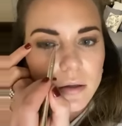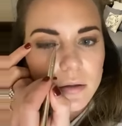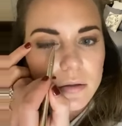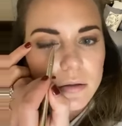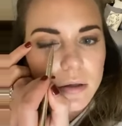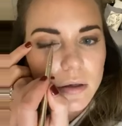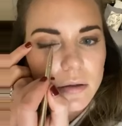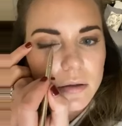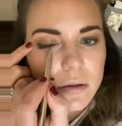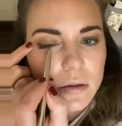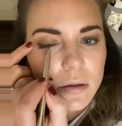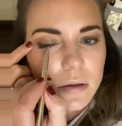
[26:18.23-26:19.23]
Is there,
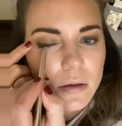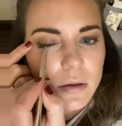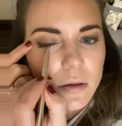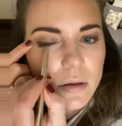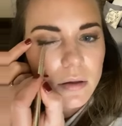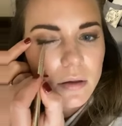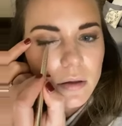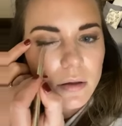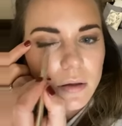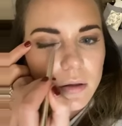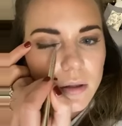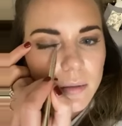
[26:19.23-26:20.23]

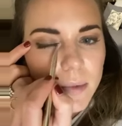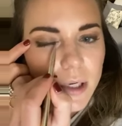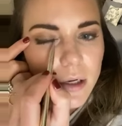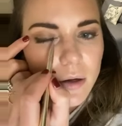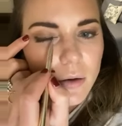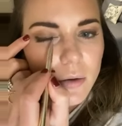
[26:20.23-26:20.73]
let me know.